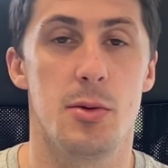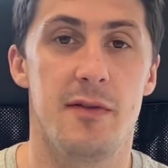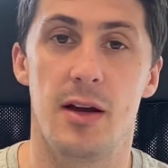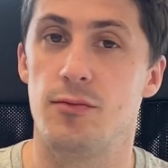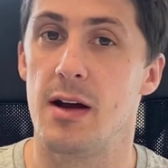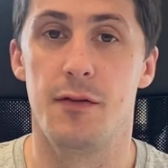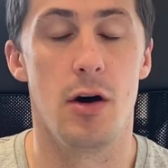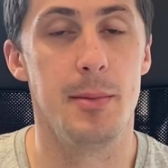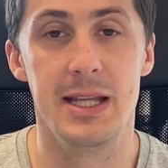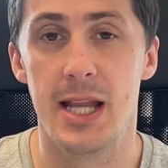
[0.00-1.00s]
So we've had RAF
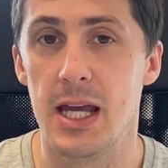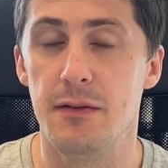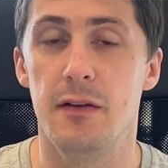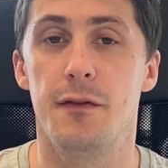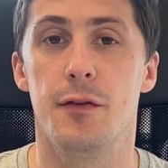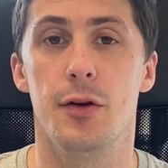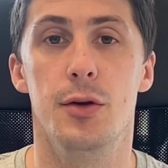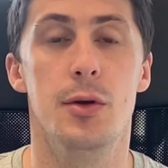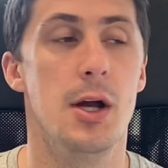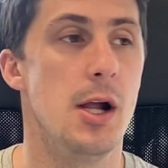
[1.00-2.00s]
Army Navy
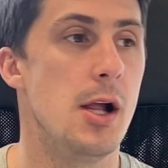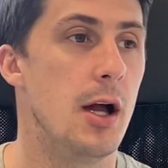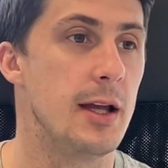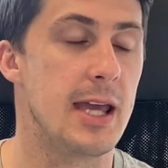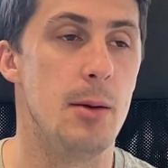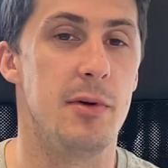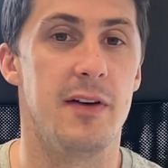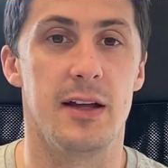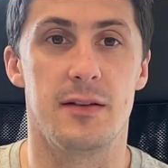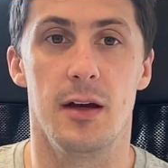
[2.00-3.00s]
through. Again, we've
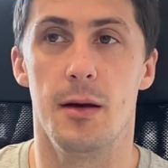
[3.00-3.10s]
had